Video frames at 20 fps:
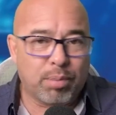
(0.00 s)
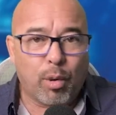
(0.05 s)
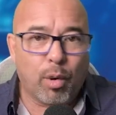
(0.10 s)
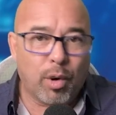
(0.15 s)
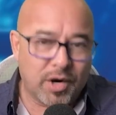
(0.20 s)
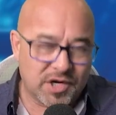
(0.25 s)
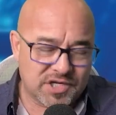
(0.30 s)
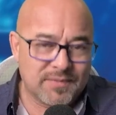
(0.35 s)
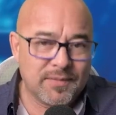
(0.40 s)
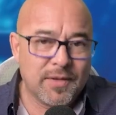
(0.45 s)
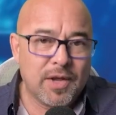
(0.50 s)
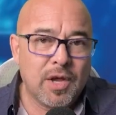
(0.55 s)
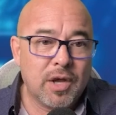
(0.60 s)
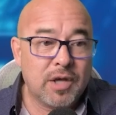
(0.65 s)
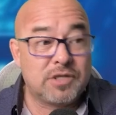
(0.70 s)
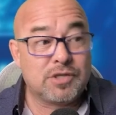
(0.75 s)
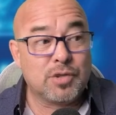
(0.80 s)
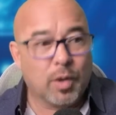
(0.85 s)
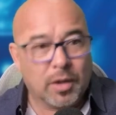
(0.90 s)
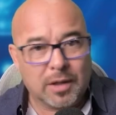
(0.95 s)
port
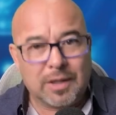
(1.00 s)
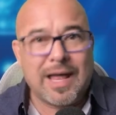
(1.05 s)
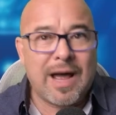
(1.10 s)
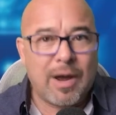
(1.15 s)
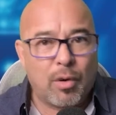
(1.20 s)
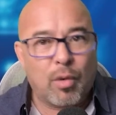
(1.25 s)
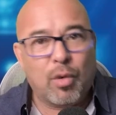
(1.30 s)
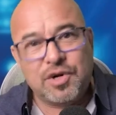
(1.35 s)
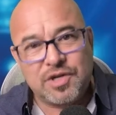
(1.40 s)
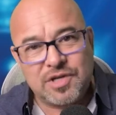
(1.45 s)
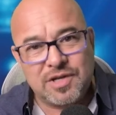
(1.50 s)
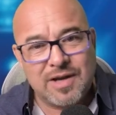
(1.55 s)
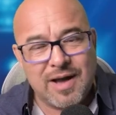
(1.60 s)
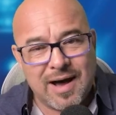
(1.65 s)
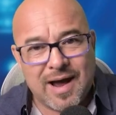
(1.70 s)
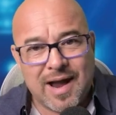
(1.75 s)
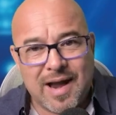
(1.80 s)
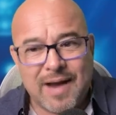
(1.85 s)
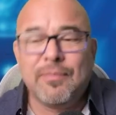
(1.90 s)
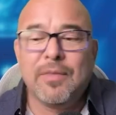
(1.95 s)
to allow or
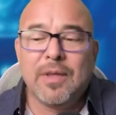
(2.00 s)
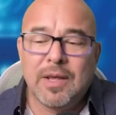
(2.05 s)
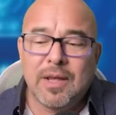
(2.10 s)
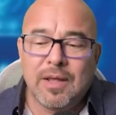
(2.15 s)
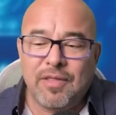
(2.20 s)
deny,